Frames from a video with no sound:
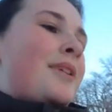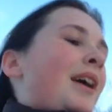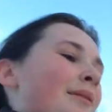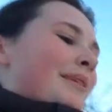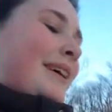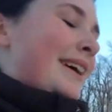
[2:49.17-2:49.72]

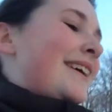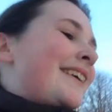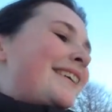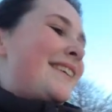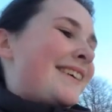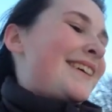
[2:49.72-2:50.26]
Um,
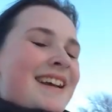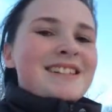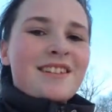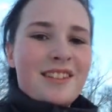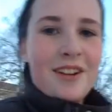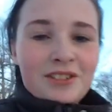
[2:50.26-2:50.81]

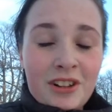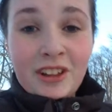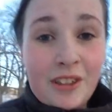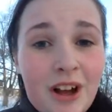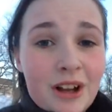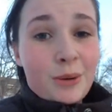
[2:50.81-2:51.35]
feels definitely
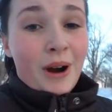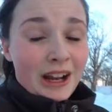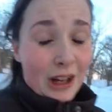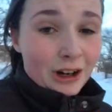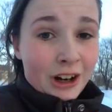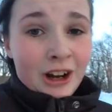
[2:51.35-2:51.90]
a lot
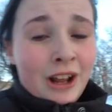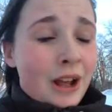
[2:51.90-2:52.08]
quieter